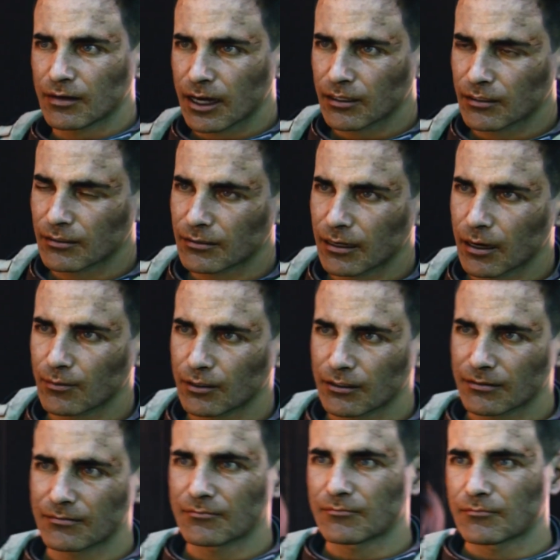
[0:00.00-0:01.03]
Not this,
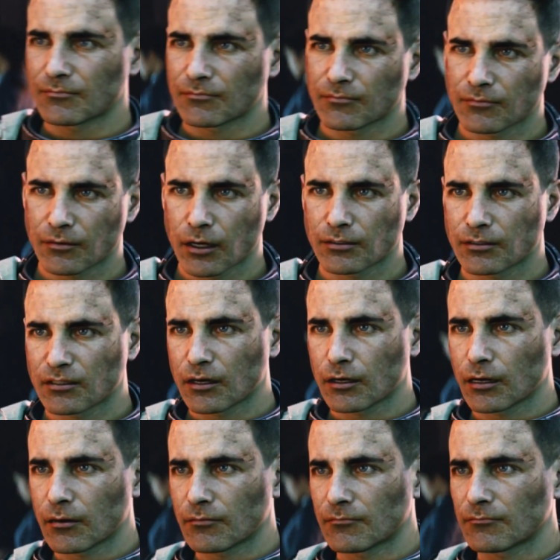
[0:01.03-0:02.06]
Captain. Not
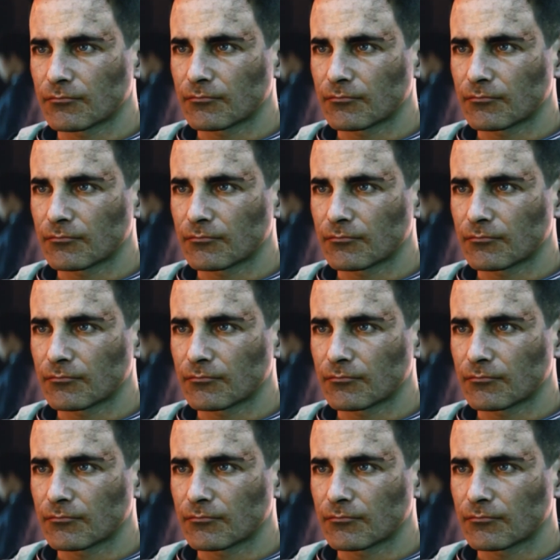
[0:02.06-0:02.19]
today.